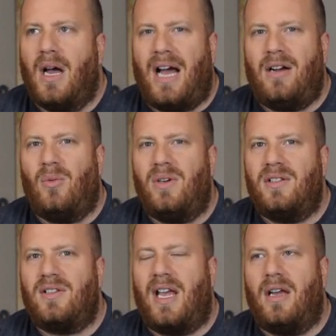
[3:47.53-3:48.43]
I don't want
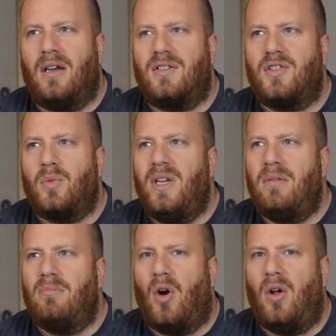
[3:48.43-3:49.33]
to say a
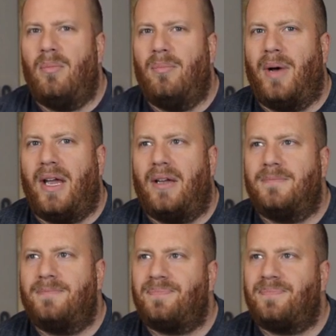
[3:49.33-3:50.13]
sweet malt, but